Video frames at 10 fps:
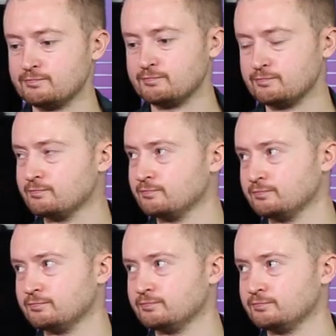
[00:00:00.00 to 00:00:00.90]

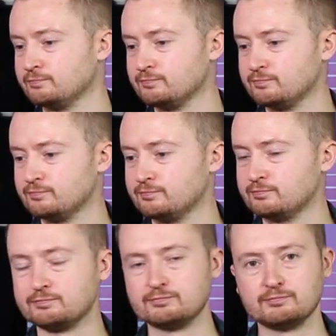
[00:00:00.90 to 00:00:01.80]

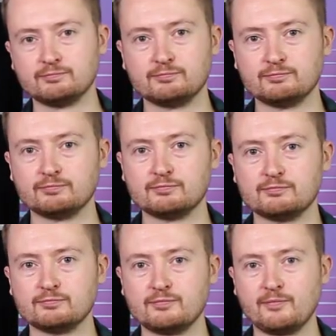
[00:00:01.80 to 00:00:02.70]

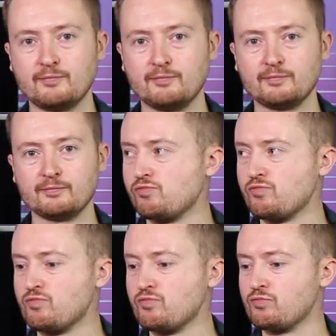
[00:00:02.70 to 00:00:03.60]

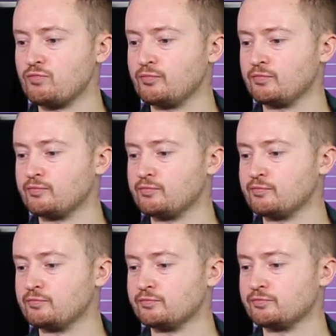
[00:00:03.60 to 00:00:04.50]

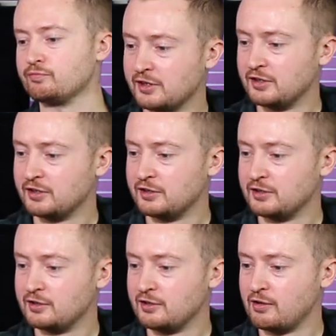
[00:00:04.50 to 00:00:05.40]

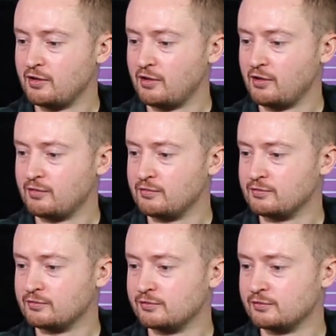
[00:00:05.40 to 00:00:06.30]
[no speech]